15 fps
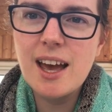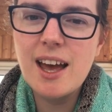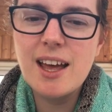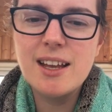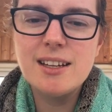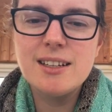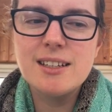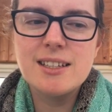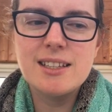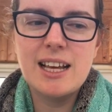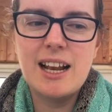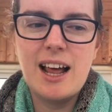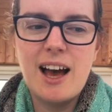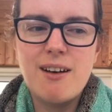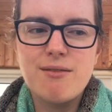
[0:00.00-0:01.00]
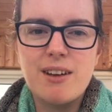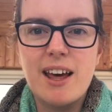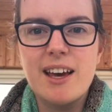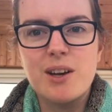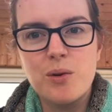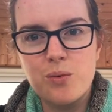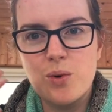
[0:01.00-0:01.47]
And they'll have
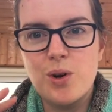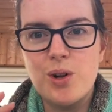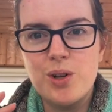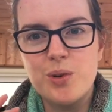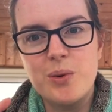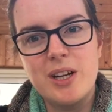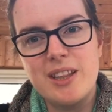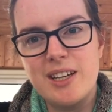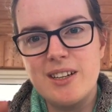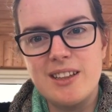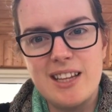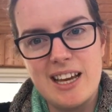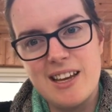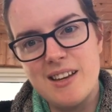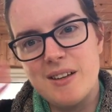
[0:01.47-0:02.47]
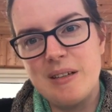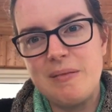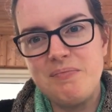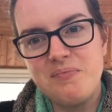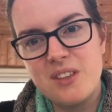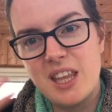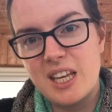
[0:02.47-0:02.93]
like a wall where they
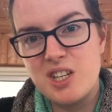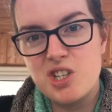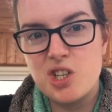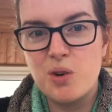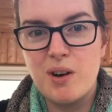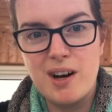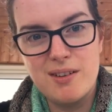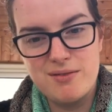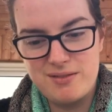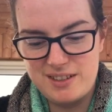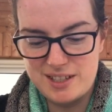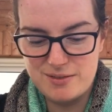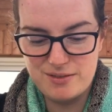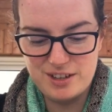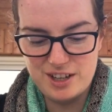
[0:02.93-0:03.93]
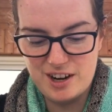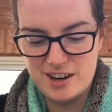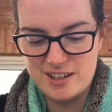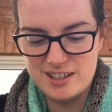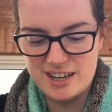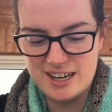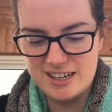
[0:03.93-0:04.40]
show off different
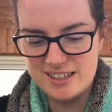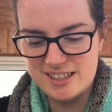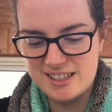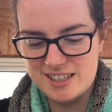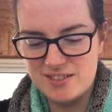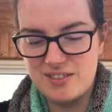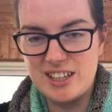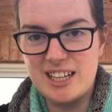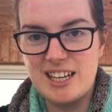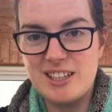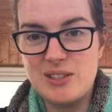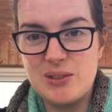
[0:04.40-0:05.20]
yarn dyers and stuff like that.